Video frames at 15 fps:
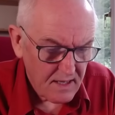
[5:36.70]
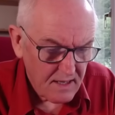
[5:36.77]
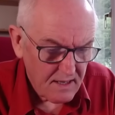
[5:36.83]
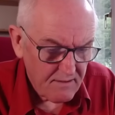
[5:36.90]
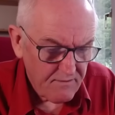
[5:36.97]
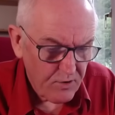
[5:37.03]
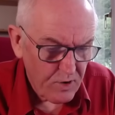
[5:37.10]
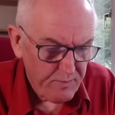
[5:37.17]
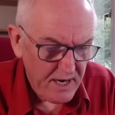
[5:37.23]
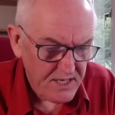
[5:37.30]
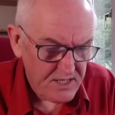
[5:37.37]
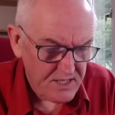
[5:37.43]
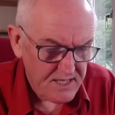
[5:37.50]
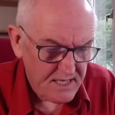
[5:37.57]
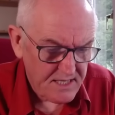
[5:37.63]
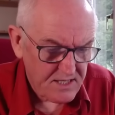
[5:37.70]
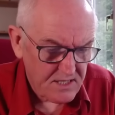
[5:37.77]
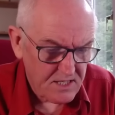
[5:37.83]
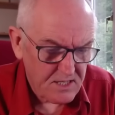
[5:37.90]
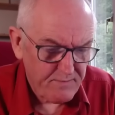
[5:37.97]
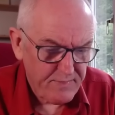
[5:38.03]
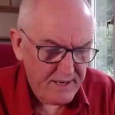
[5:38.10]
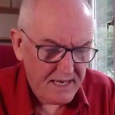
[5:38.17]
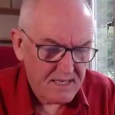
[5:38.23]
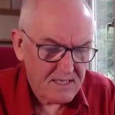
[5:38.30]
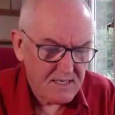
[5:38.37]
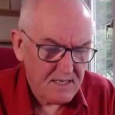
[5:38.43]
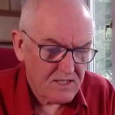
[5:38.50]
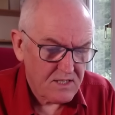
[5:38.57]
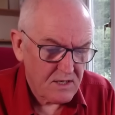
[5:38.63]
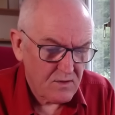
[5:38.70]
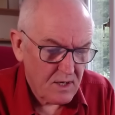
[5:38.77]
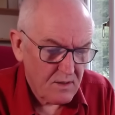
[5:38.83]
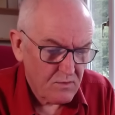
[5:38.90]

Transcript: Four patients had suspected, so uh,